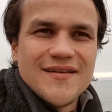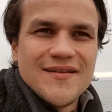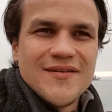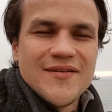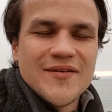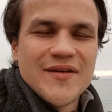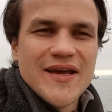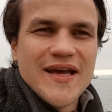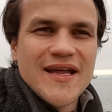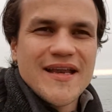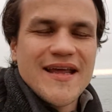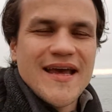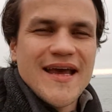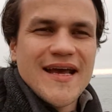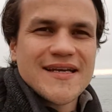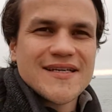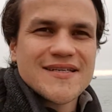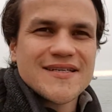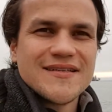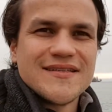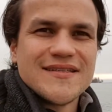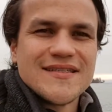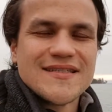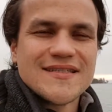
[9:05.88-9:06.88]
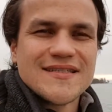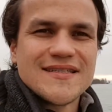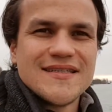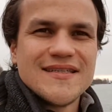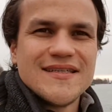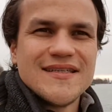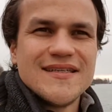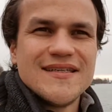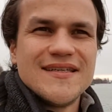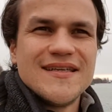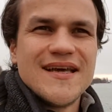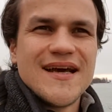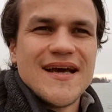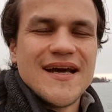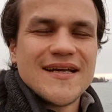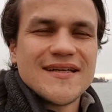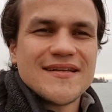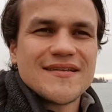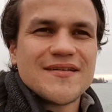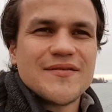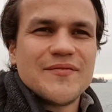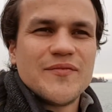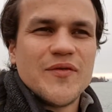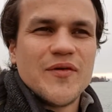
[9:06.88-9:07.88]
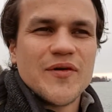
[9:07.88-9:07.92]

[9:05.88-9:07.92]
you can actually see that